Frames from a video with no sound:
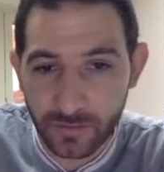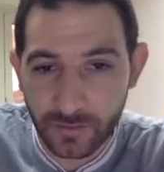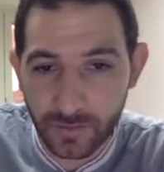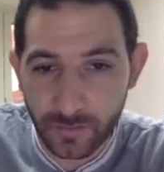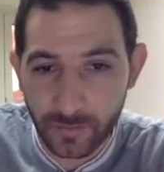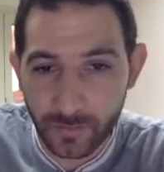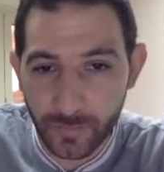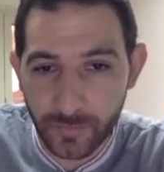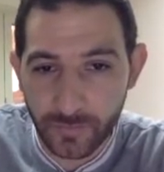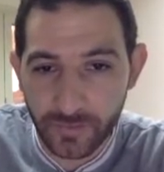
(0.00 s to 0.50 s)

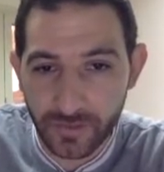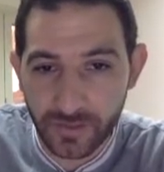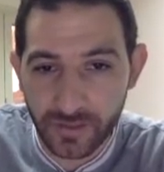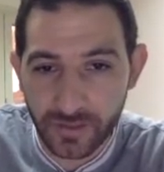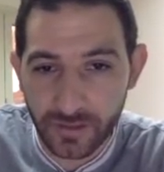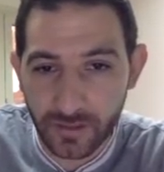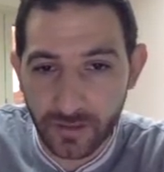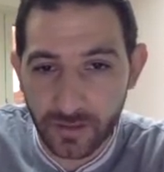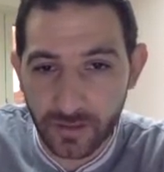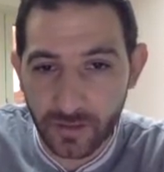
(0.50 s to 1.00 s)

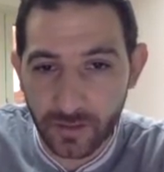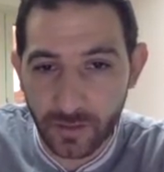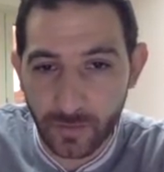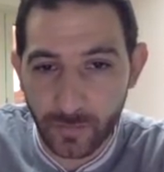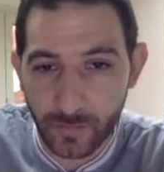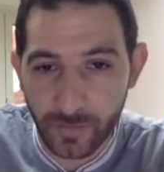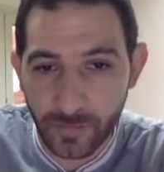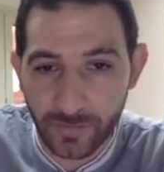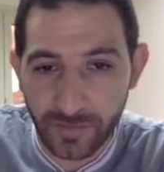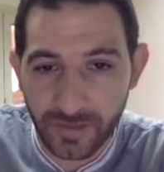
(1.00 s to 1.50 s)
computing R
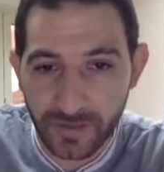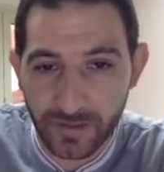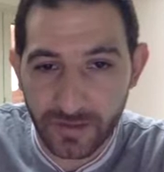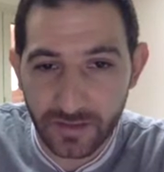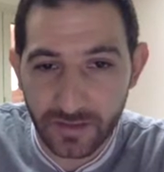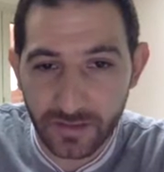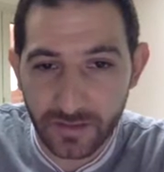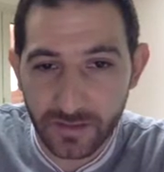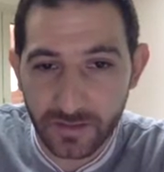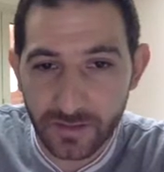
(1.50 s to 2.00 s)
complement.
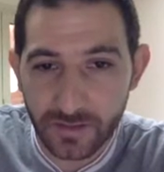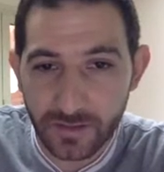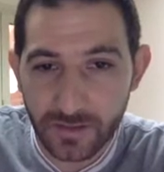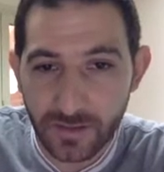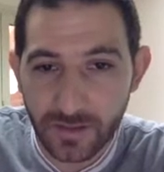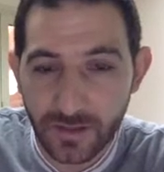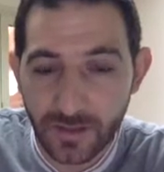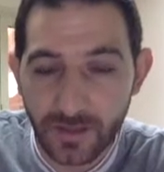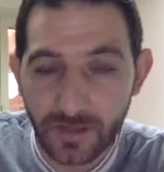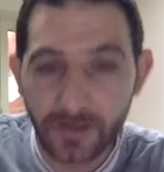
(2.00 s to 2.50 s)

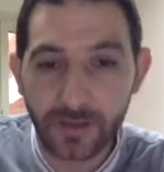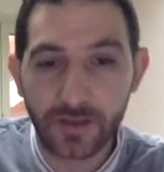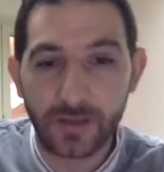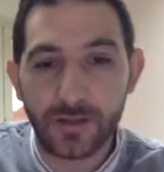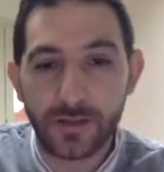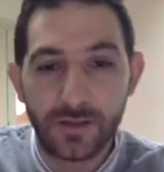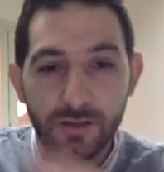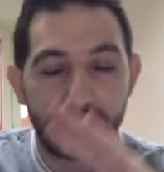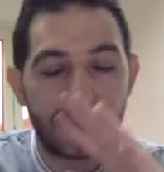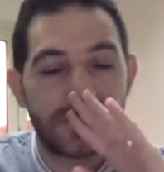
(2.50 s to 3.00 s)

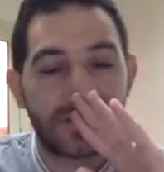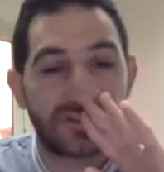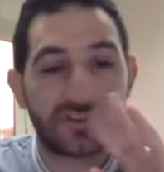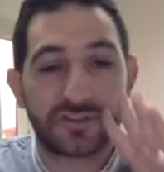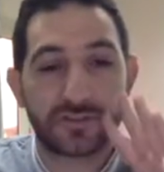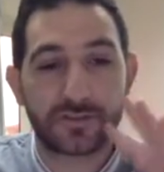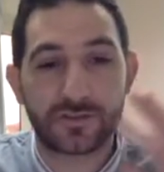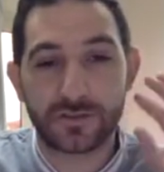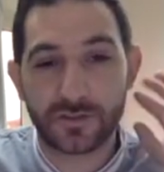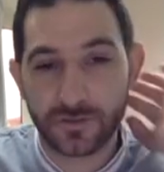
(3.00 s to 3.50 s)

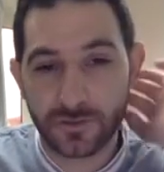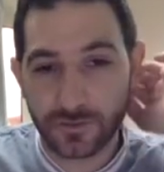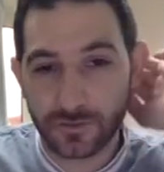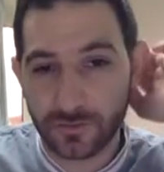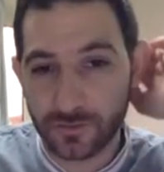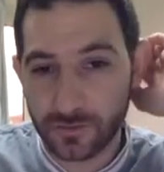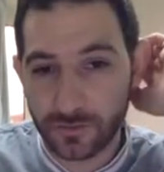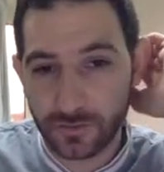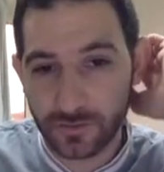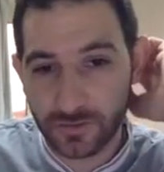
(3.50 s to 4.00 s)

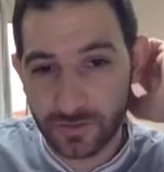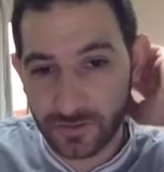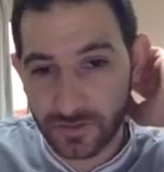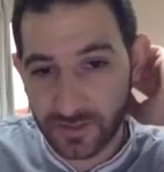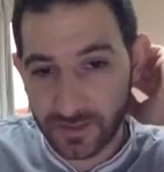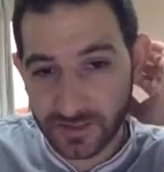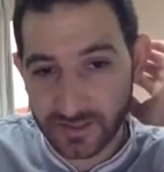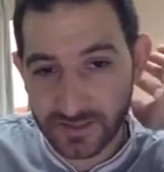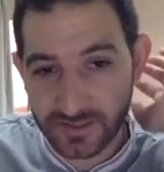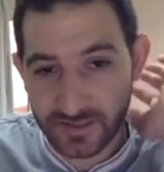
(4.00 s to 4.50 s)
So
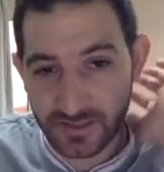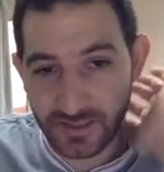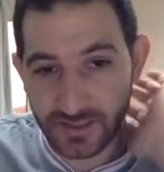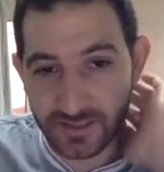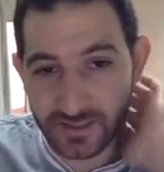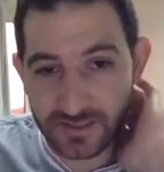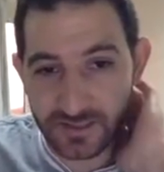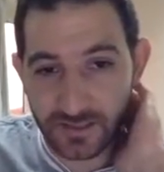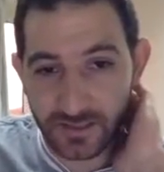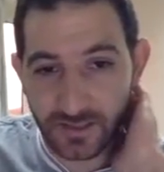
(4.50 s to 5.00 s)
C
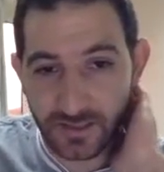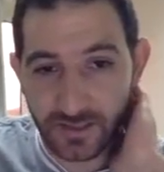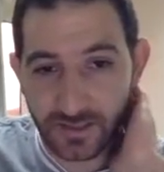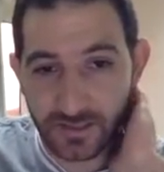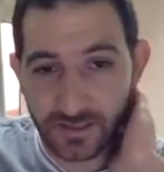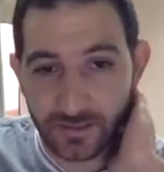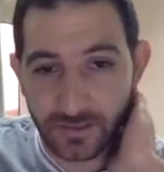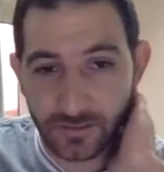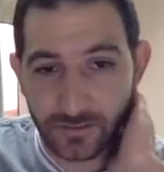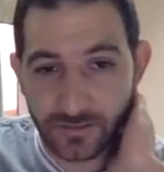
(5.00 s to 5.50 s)
is
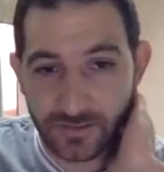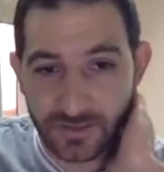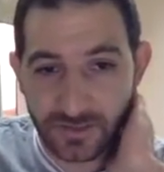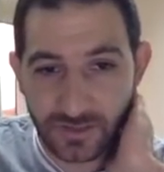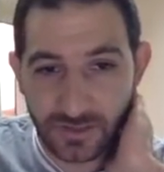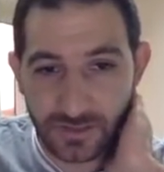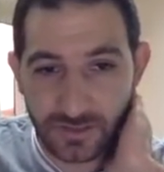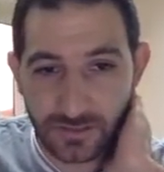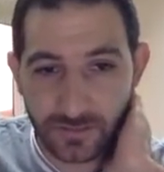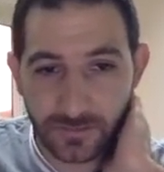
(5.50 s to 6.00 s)
related to
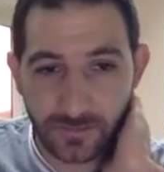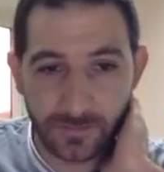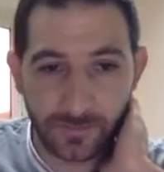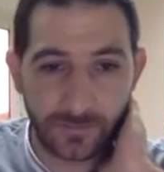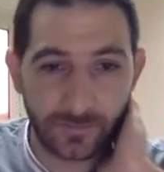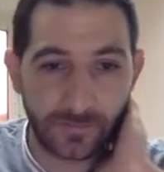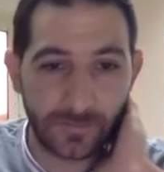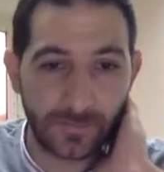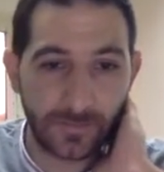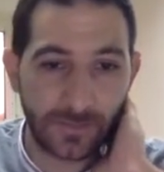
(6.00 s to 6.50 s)
C,
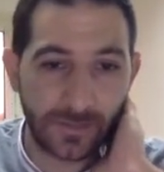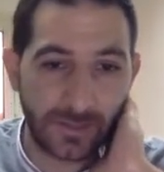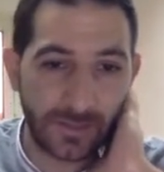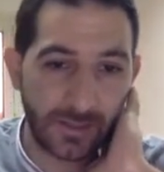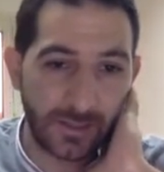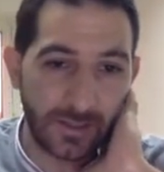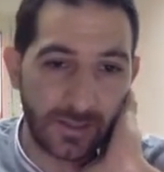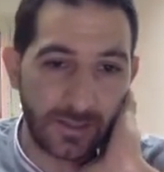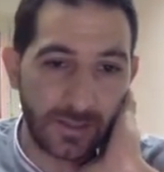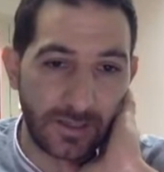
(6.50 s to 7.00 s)

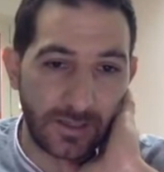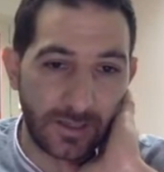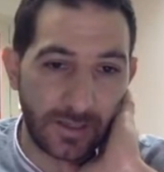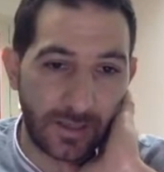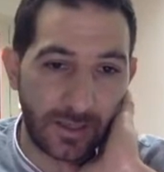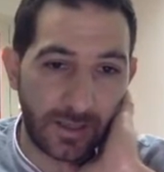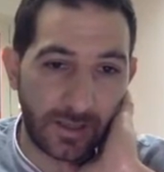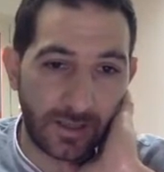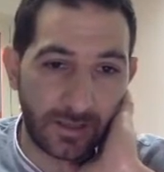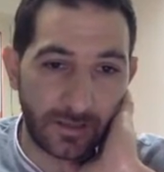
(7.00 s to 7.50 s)

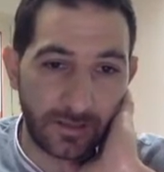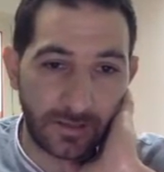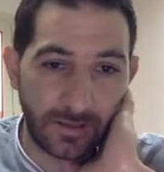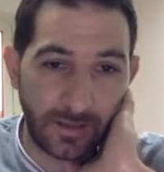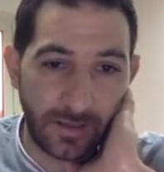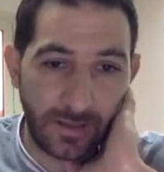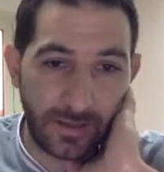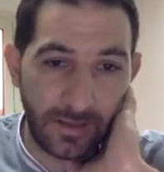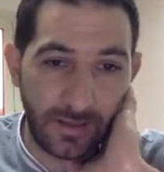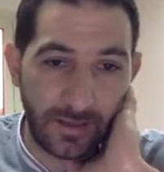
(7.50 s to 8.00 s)

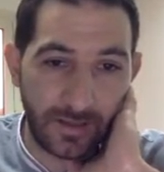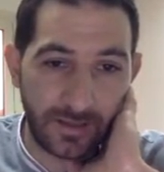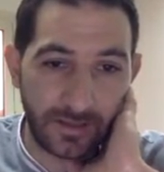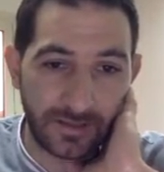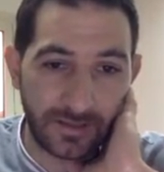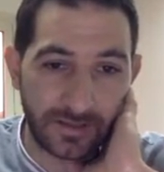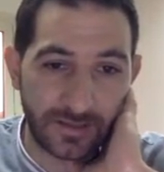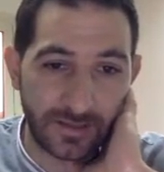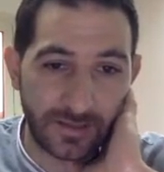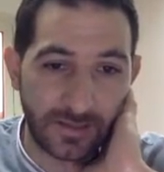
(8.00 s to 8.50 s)
and B
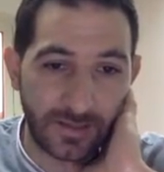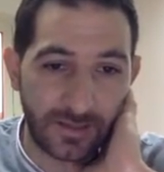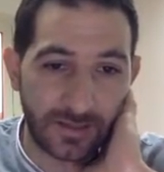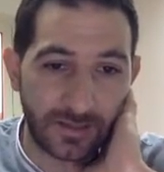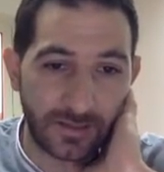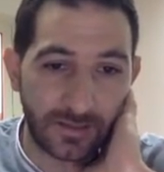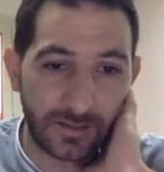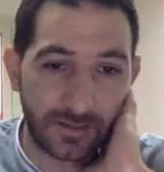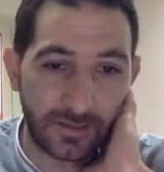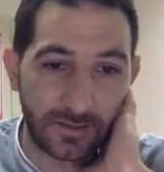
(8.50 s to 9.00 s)
is
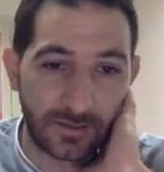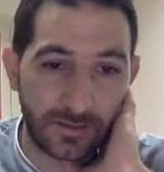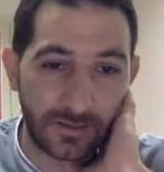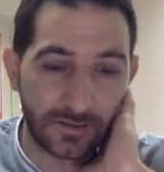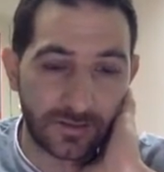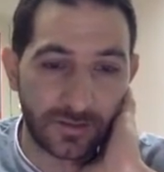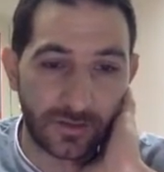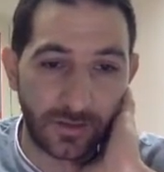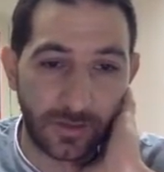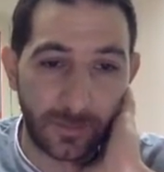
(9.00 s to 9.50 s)
related
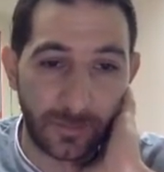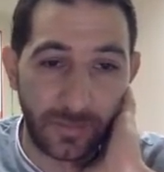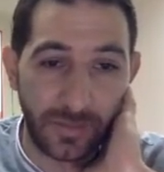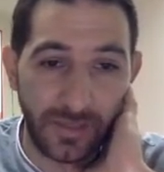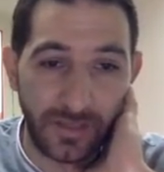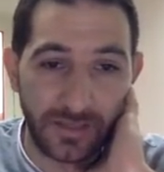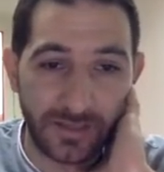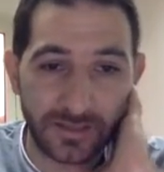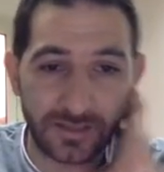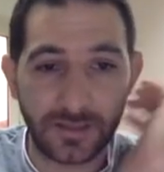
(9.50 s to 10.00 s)

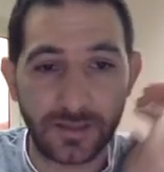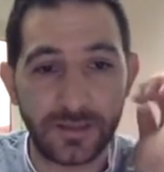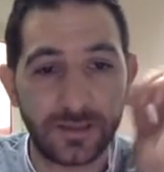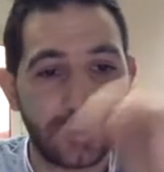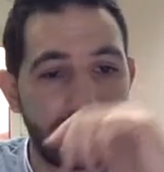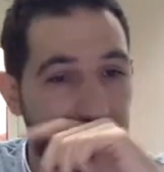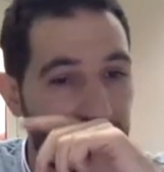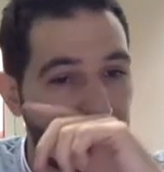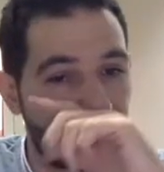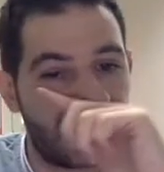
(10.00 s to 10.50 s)

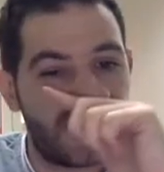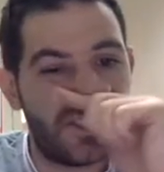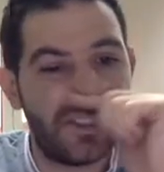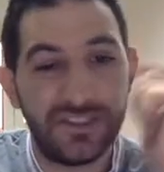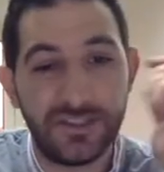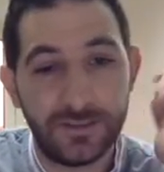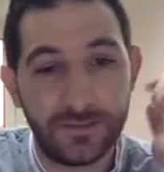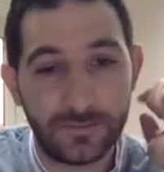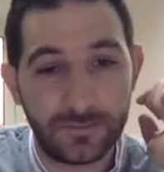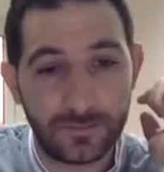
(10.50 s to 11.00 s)
to
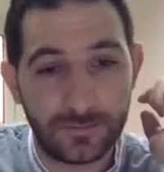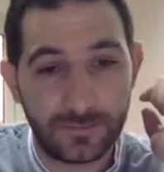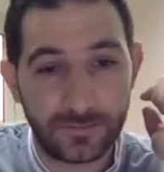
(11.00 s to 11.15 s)
C,